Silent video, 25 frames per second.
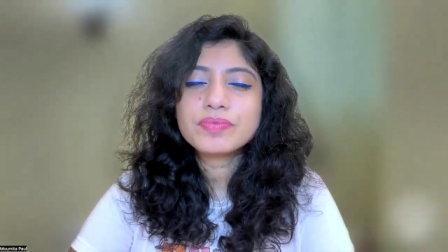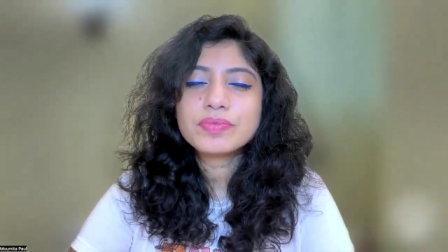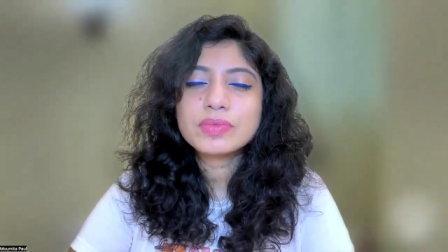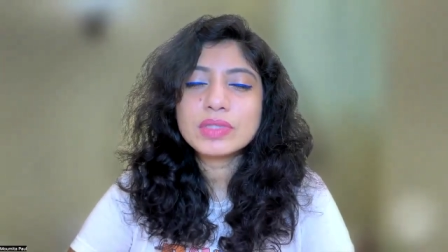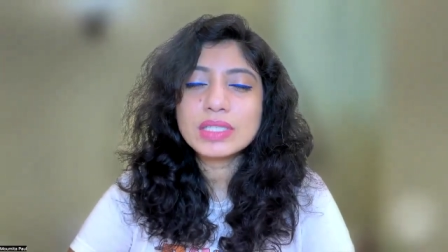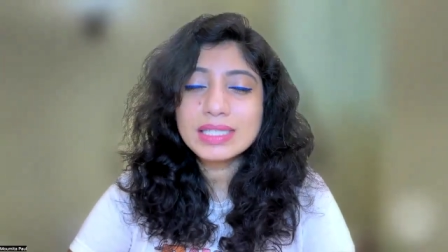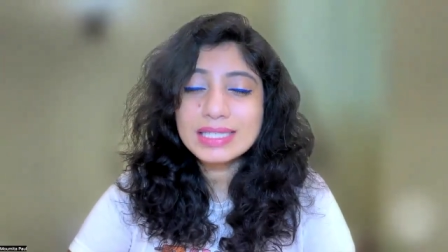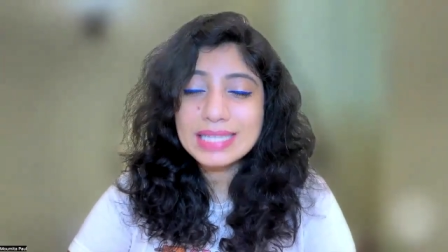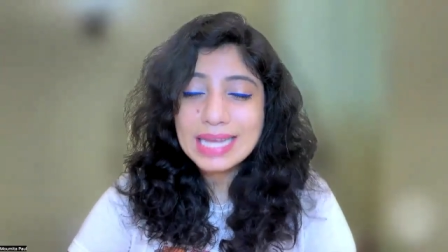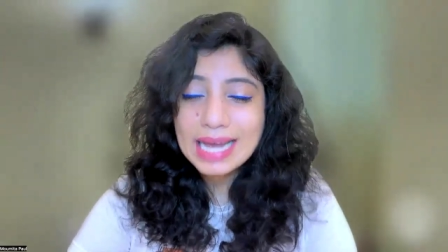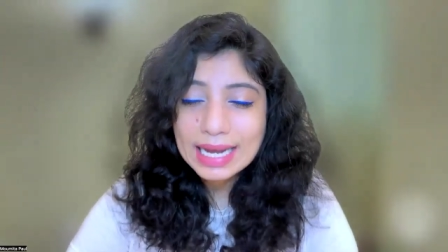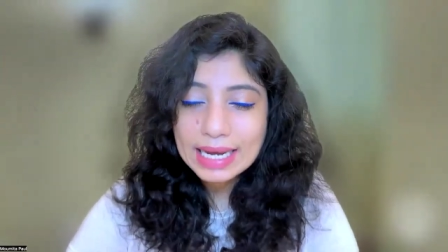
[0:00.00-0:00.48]

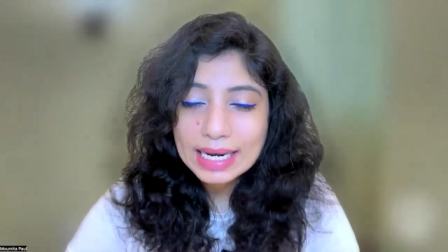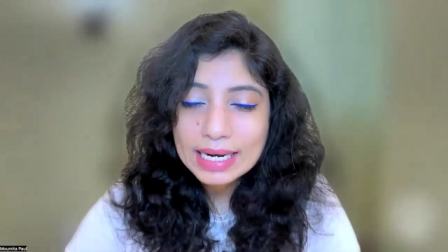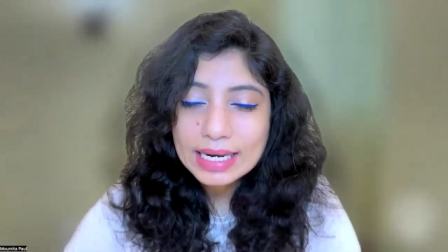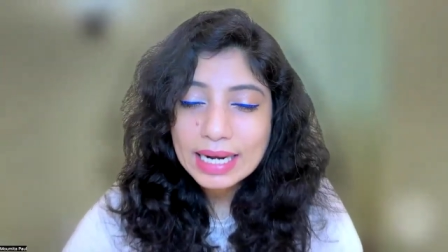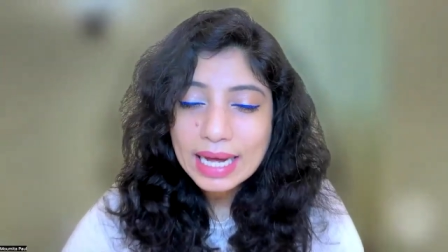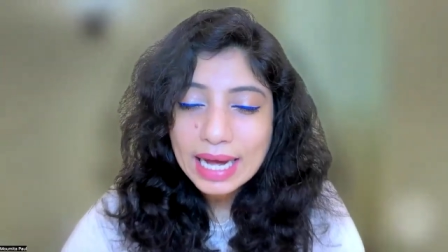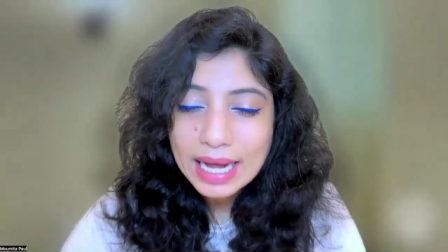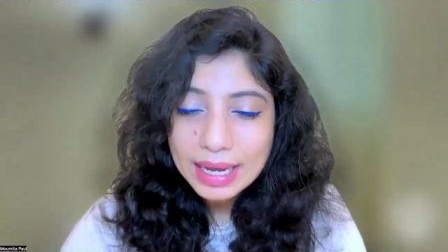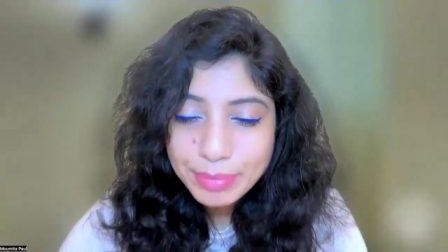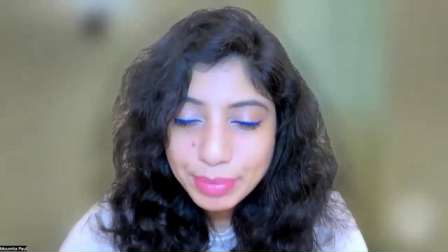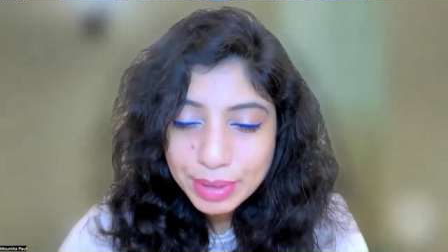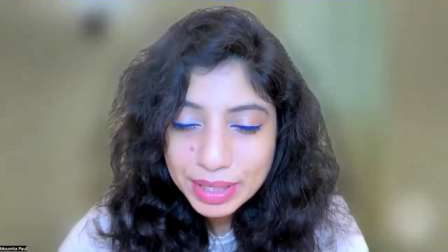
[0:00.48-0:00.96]
the second
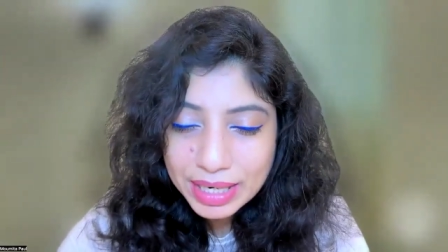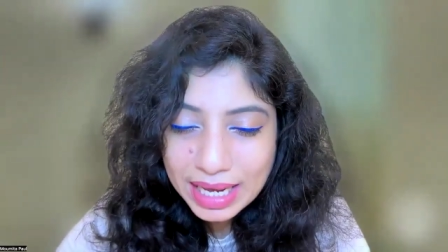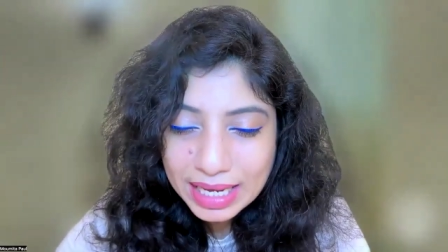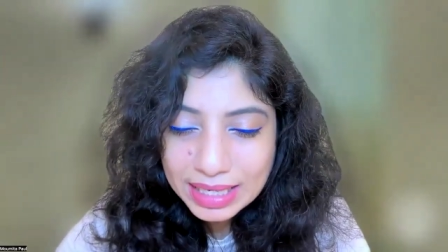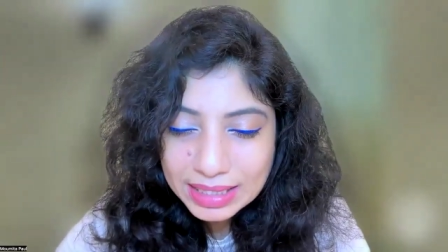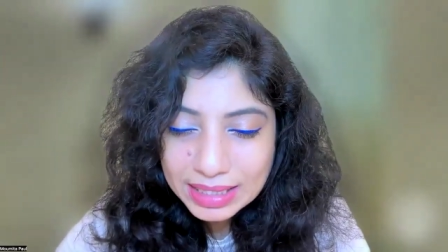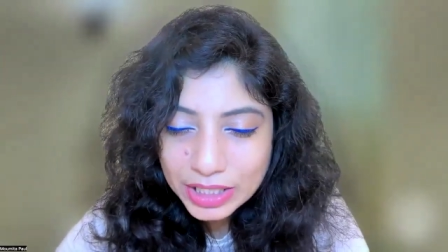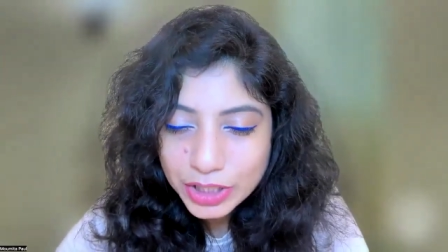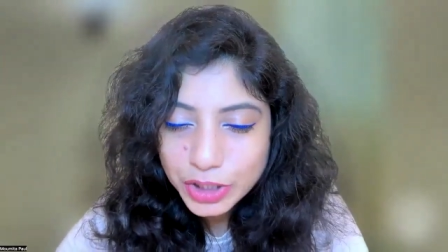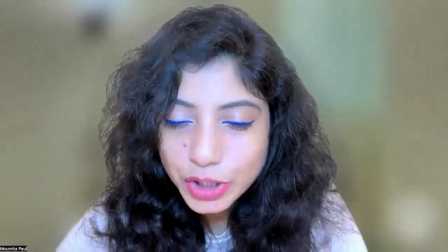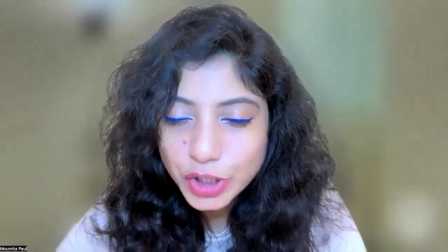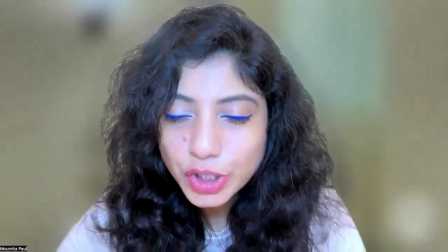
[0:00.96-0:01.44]

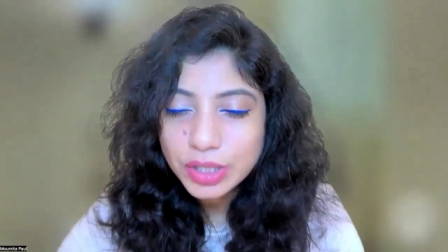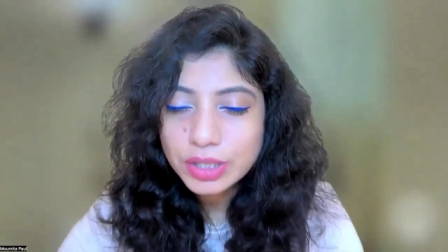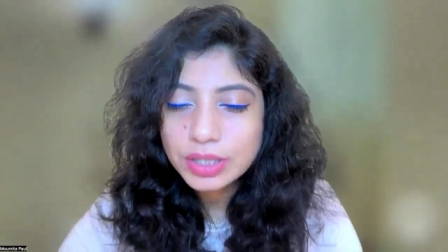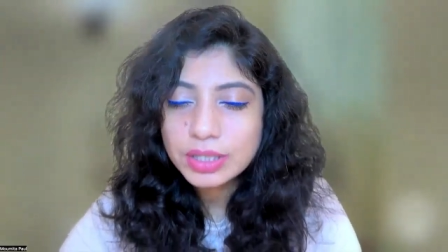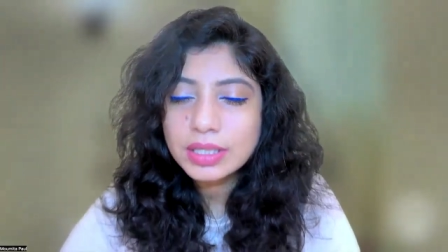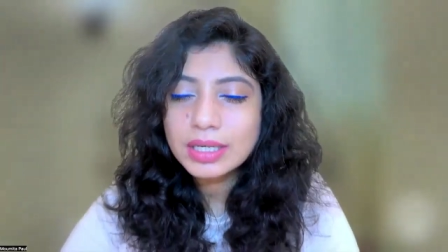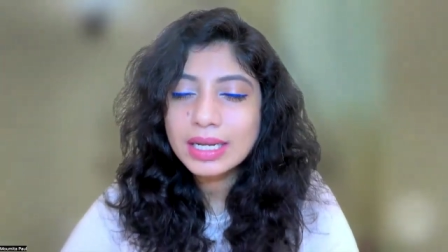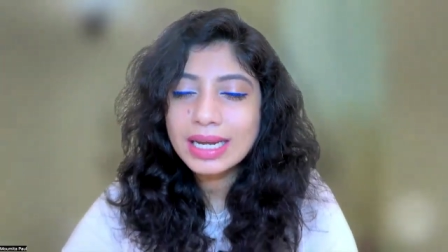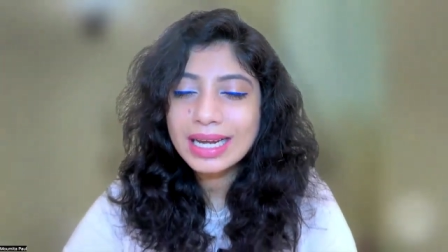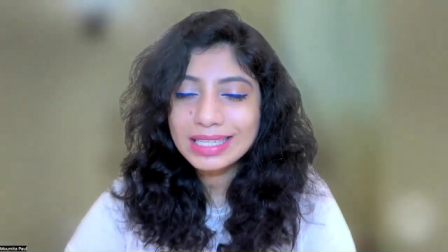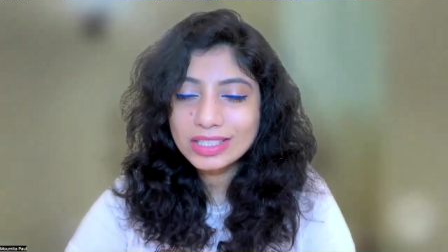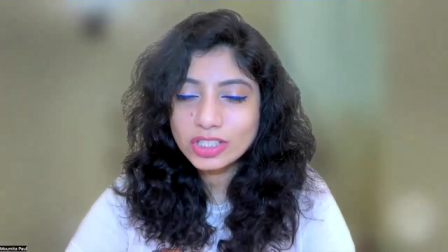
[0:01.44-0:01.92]

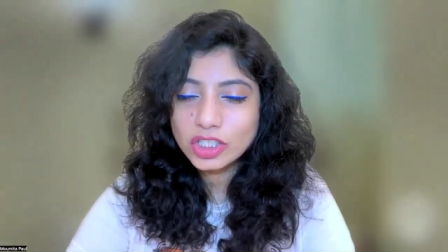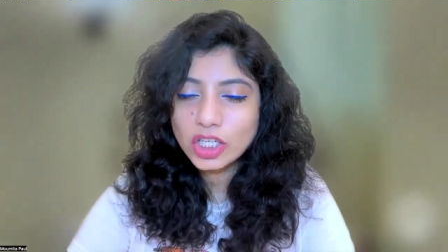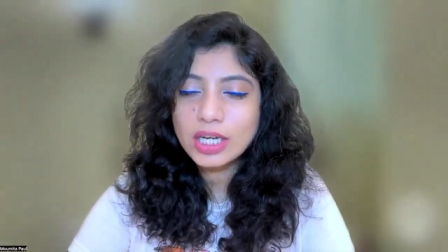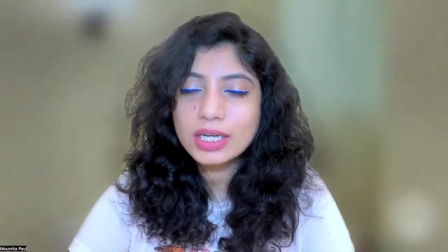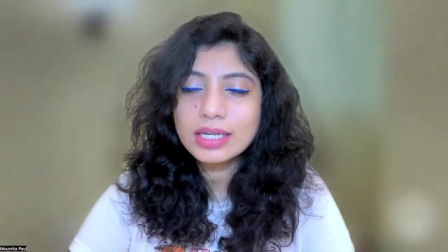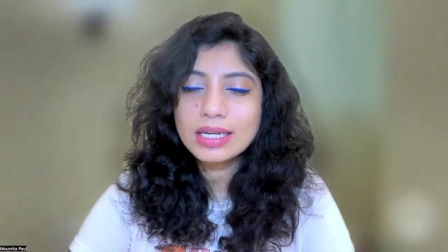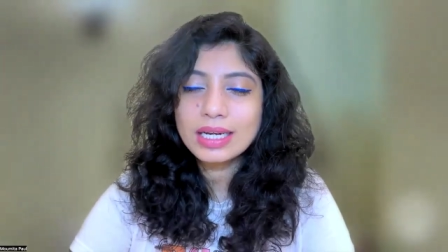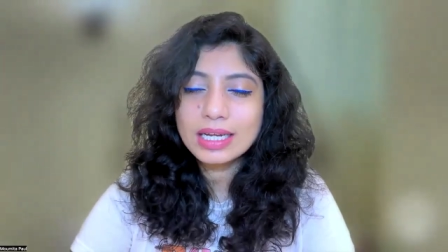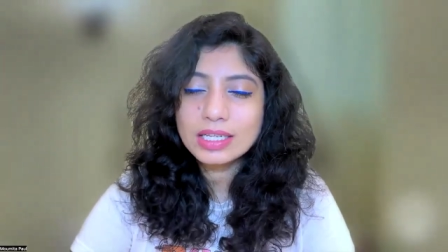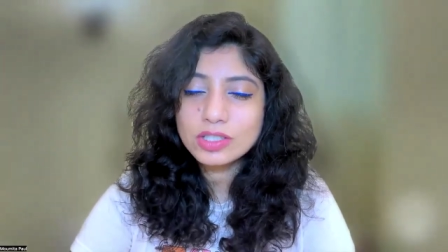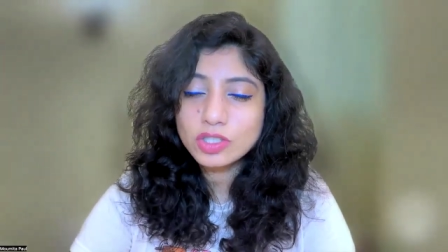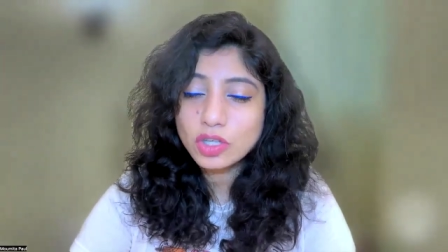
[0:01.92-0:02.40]
hybridization
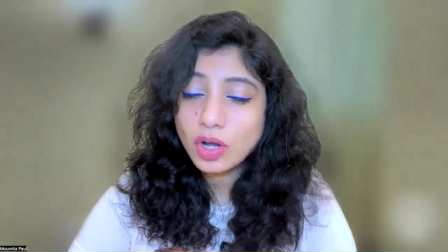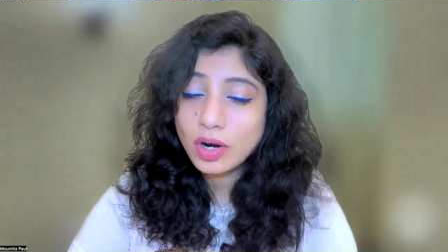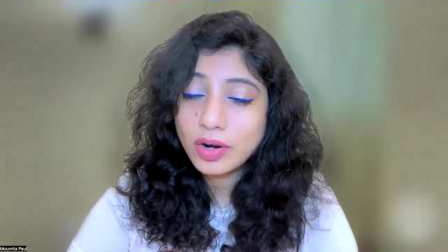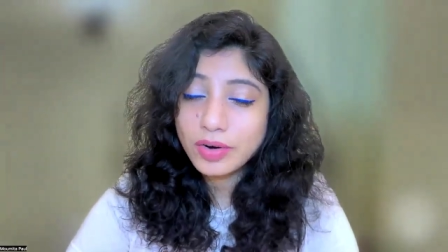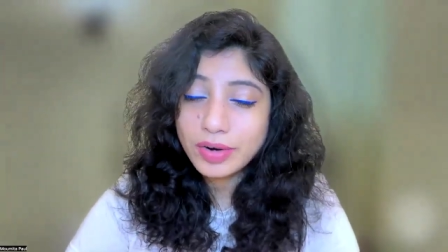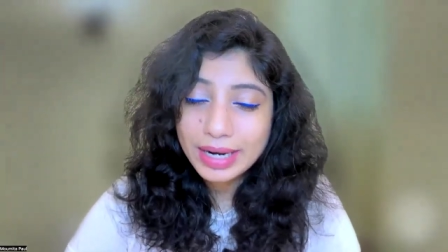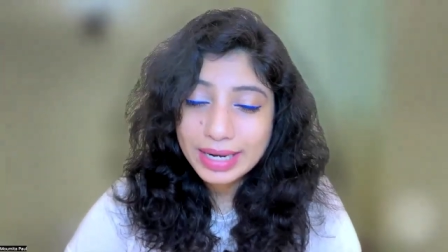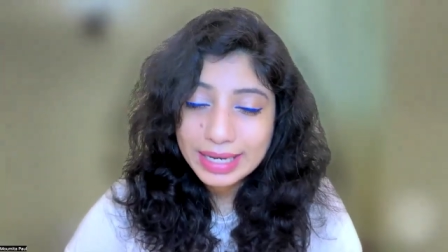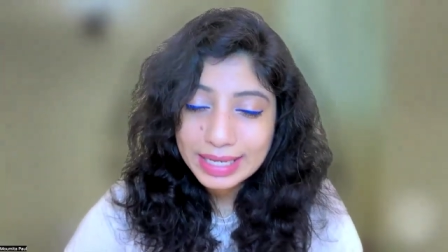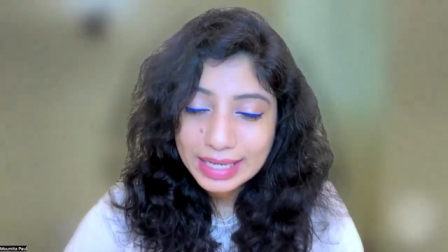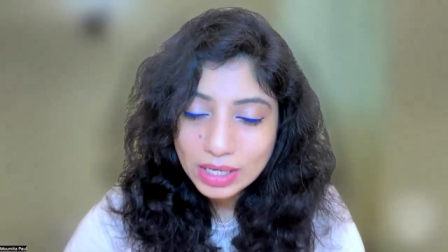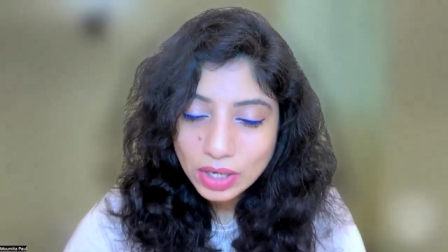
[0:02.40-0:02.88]
agenda is
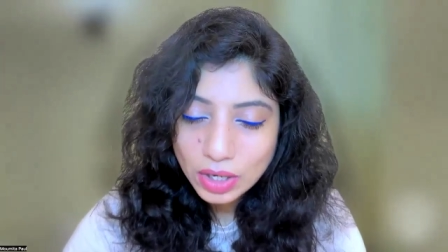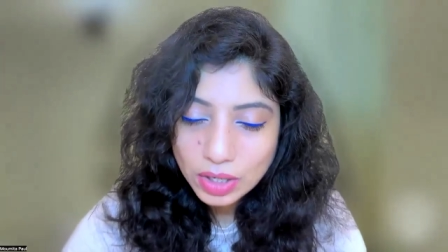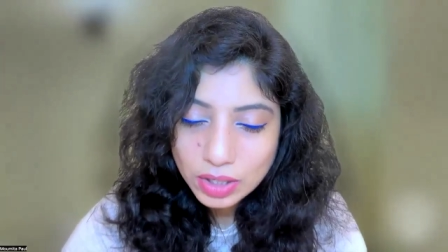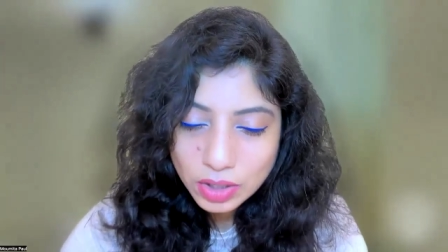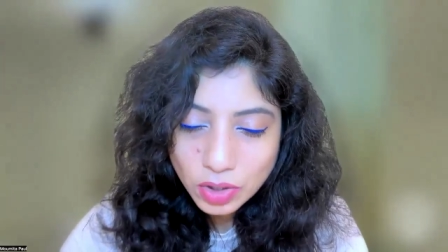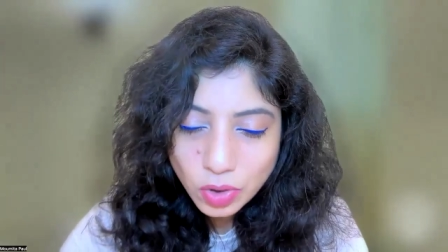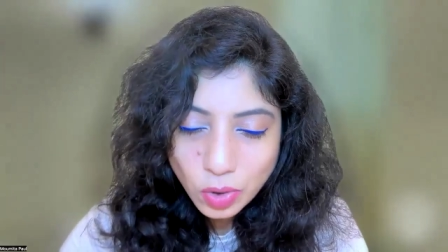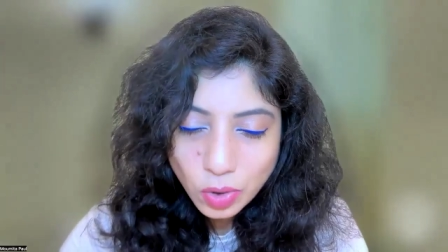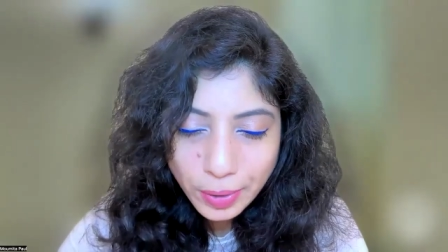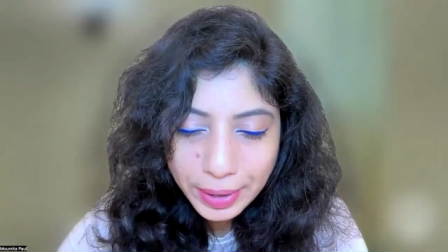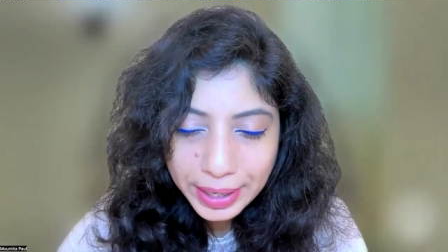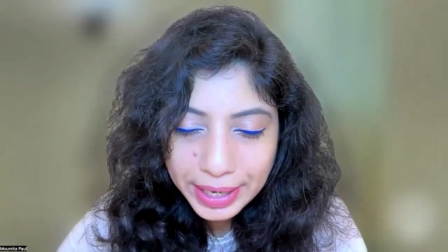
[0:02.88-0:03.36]
already
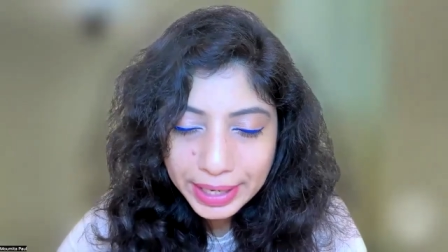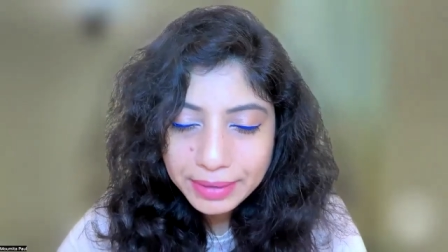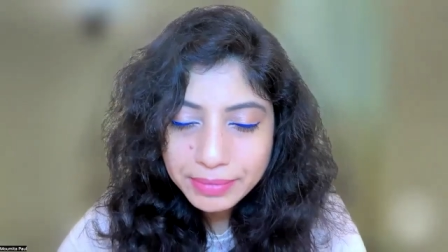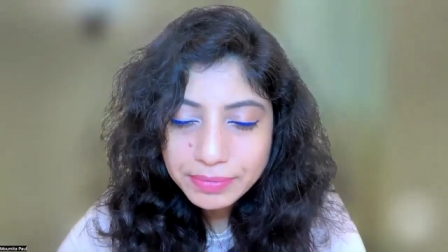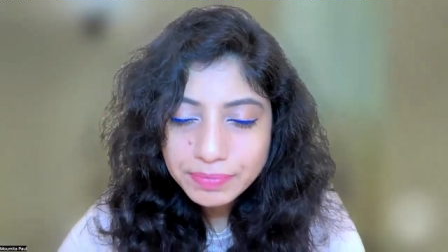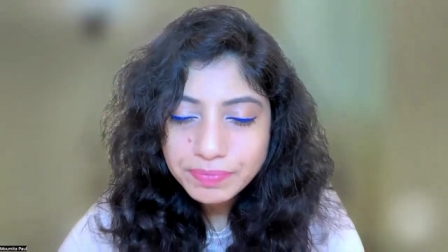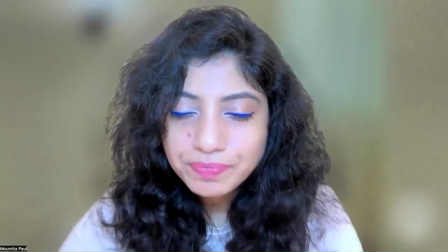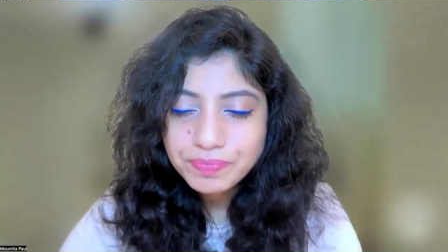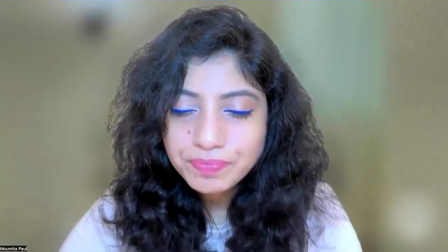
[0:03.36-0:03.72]
ongoing.